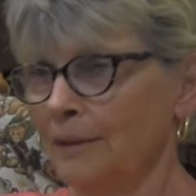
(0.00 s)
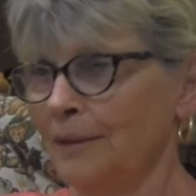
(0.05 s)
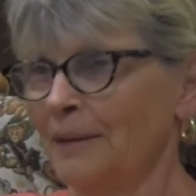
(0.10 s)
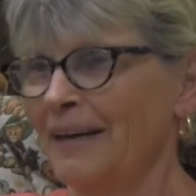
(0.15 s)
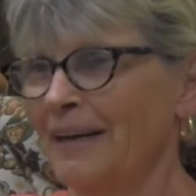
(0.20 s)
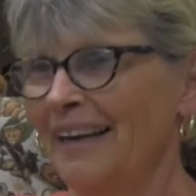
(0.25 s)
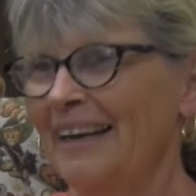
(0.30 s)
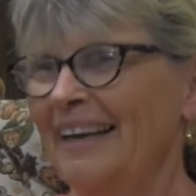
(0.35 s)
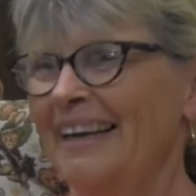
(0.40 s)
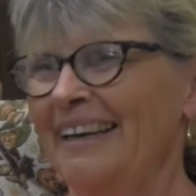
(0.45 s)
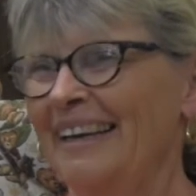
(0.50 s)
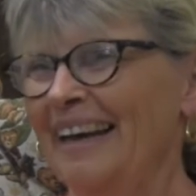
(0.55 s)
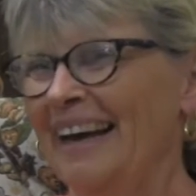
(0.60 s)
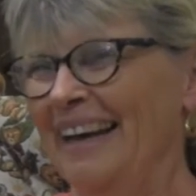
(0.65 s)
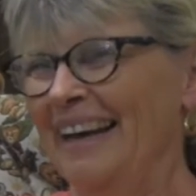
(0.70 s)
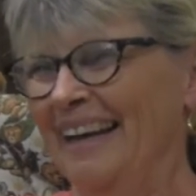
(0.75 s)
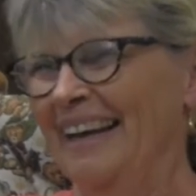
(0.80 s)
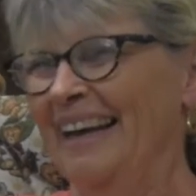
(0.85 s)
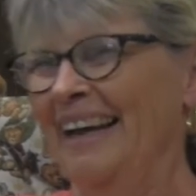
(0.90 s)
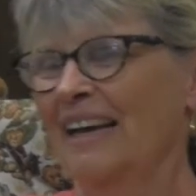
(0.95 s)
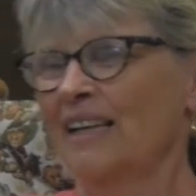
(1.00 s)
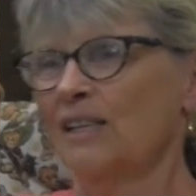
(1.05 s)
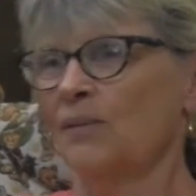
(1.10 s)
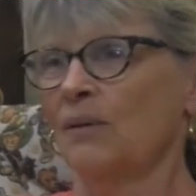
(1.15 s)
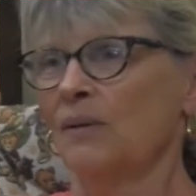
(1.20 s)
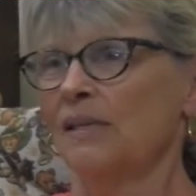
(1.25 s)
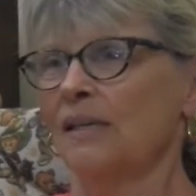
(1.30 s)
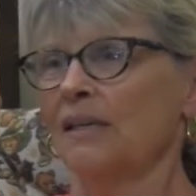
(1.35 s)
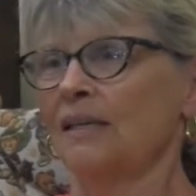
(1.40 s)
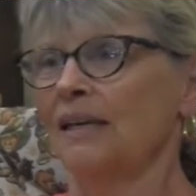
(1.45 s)
Yeah. So
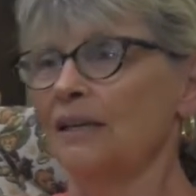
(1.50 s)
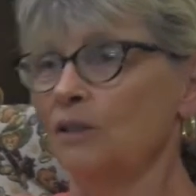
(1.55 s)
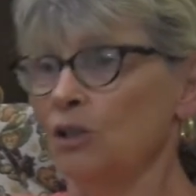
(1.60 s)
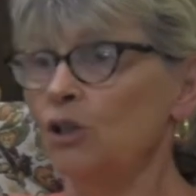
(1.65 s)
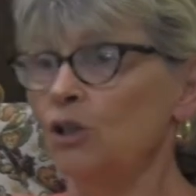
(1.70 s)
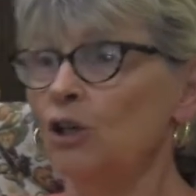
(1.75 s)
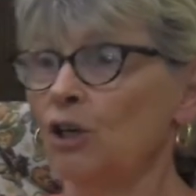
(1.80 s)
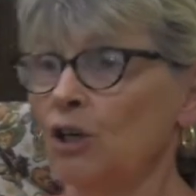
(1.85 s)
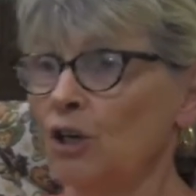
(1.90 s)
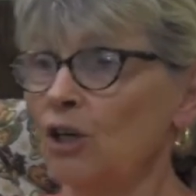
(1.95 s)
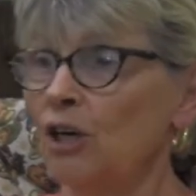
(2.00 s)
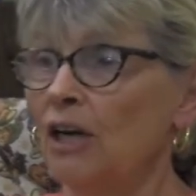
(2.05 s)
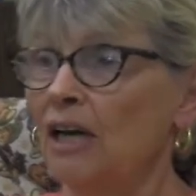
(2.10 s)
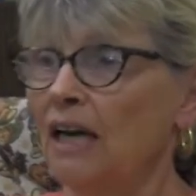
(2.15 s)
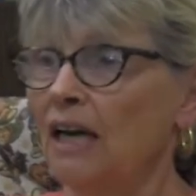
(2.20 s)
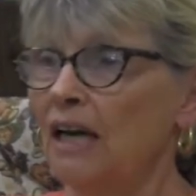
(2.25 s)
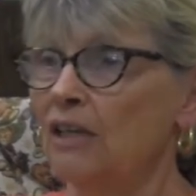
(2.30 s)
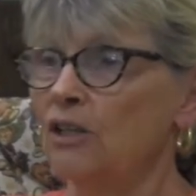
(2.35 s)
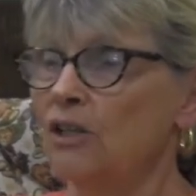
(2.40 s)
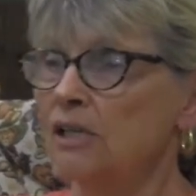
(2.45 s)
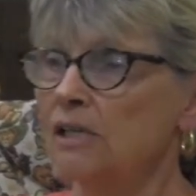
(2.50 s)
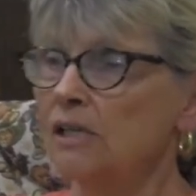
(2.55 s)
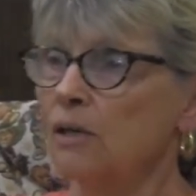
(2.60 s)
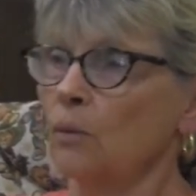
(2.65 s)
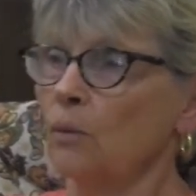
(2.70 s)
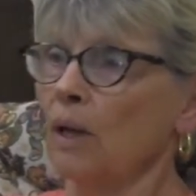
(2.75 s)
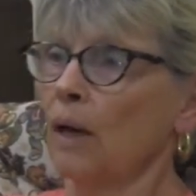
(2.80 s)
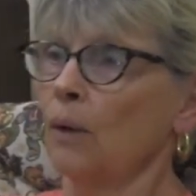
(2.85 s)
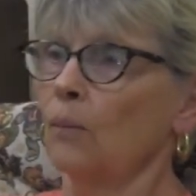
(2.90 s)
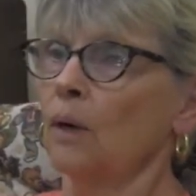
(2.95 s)
we said, "Yeah, sure." And she
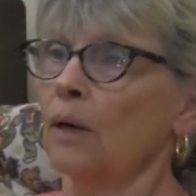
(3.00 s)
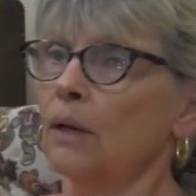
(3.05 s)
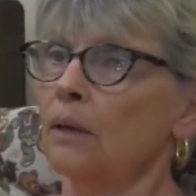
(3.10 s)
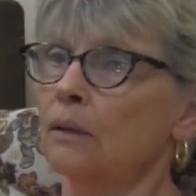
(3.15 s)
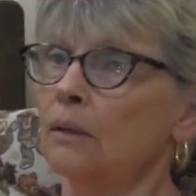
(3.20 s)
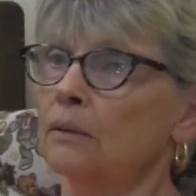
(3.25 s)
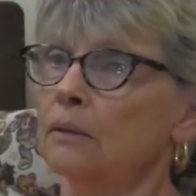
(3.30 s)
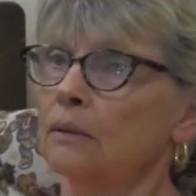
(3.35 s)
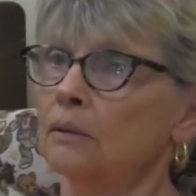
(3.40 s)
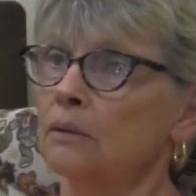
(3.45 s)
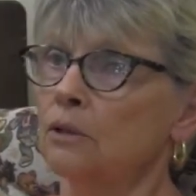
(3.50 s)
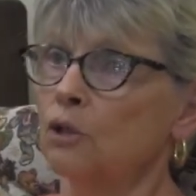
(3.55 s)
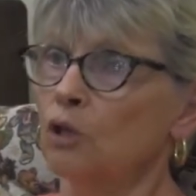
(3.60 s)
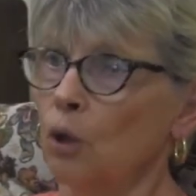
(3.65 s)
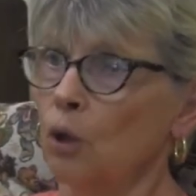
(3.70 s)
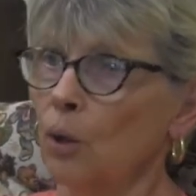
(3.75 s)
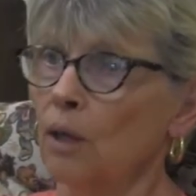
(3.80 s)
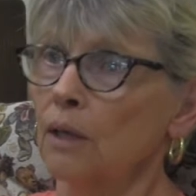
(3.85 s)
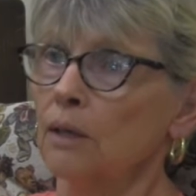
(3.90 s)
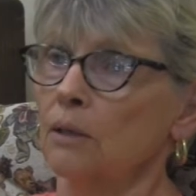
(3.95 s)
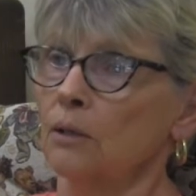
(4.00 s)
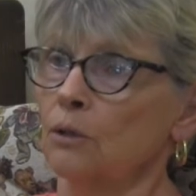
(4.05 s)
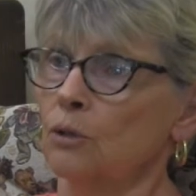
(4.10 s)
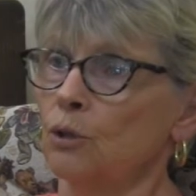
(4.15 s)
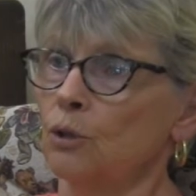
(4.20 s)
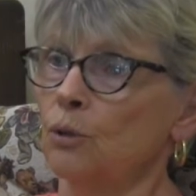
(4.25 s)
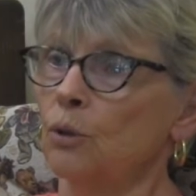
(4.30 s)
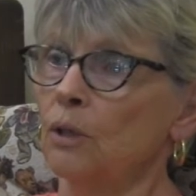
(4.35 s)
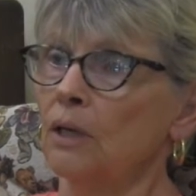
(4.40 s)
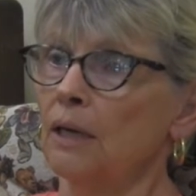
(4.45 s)
said, "Well, I want to show it at the
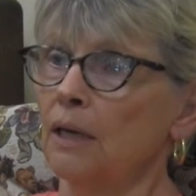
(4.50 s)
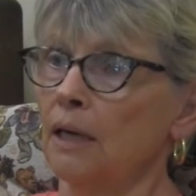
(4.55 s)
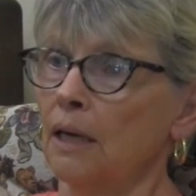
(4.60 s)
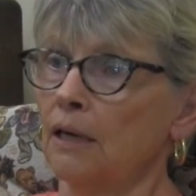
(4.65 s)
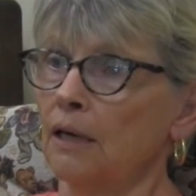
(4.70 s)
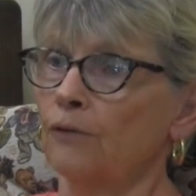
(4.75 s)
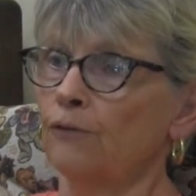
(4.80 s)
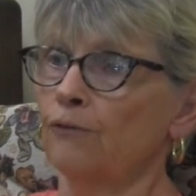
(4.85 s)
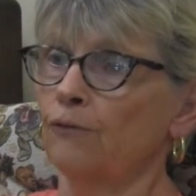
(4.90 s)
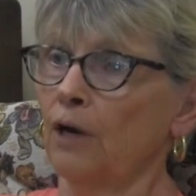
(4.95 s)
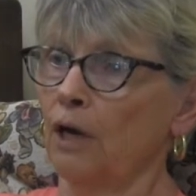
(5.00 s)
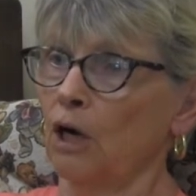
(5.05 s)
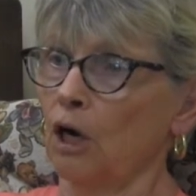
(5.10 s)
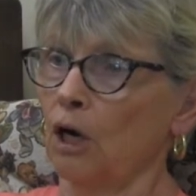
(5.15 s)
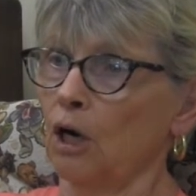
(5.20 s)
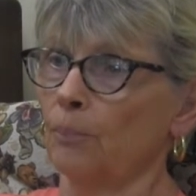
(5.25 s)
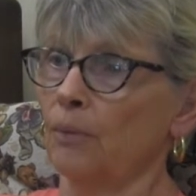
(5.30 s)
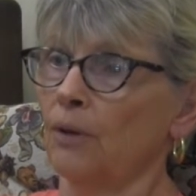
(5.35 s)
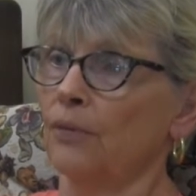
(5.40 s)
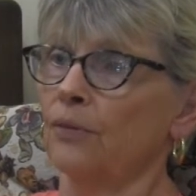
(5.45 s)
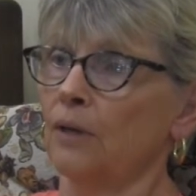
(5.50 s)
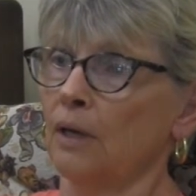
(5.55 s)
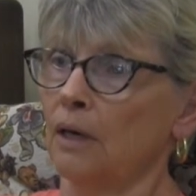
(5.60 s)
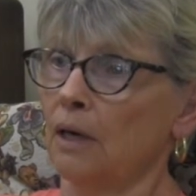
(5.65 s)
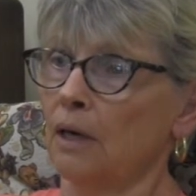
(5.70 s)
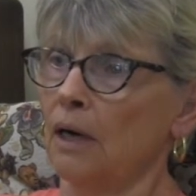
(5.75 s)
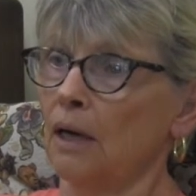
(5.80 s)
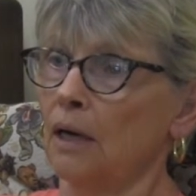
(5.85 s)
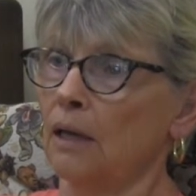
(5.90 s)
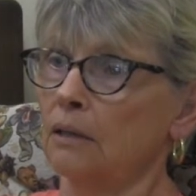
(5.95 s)
Tule Lake Fair, but then
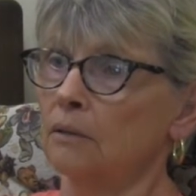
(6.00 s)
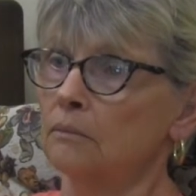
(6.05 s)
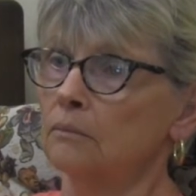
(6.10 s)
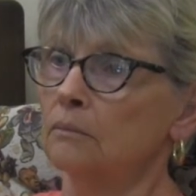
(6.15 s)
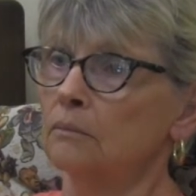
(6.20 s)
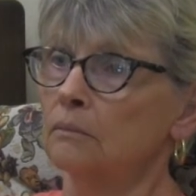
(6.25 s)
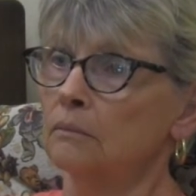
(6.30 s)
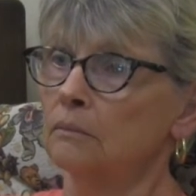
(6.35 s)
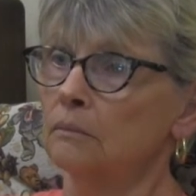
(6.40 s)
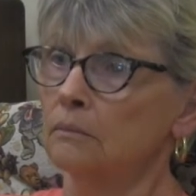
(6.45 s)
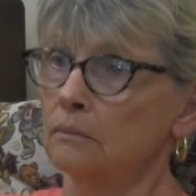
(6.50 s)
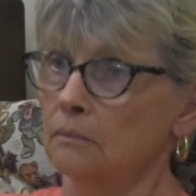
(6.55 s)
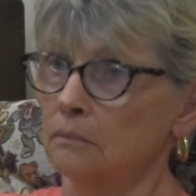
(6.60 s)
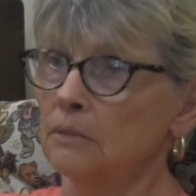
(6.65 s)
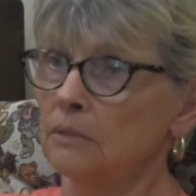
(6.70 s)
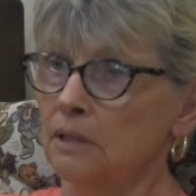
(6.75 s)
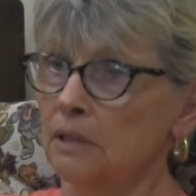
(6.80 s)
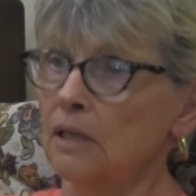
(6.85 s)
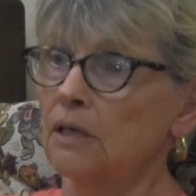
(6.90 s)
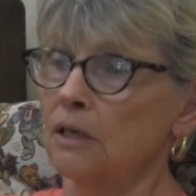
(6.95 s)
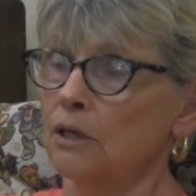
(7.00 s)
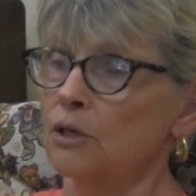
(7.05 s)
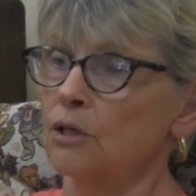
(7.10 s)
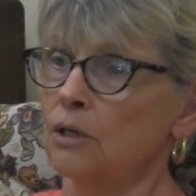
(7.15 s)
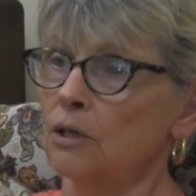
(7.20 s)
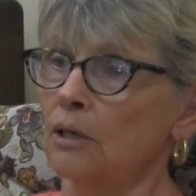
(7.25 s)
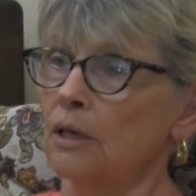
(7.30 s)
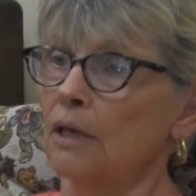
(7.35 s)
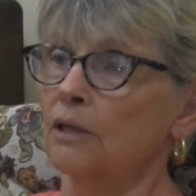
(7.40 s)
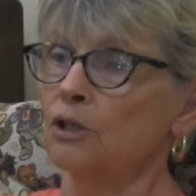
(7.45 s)
I'll send it
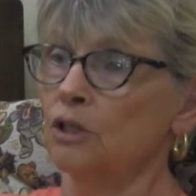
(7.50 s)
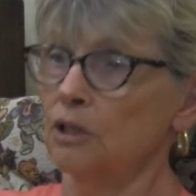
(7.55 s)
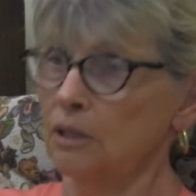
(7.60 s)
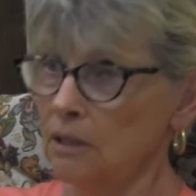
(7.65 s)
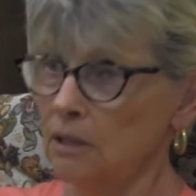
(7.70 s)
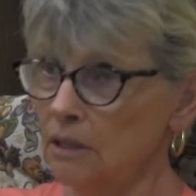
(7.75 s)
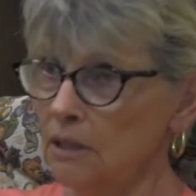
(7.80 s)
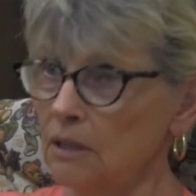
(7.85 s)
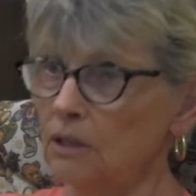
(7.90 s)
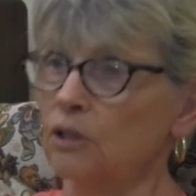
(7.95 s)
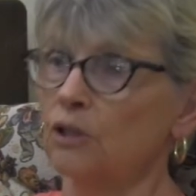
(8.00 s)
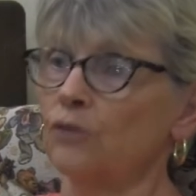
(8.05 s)
to you." And she did.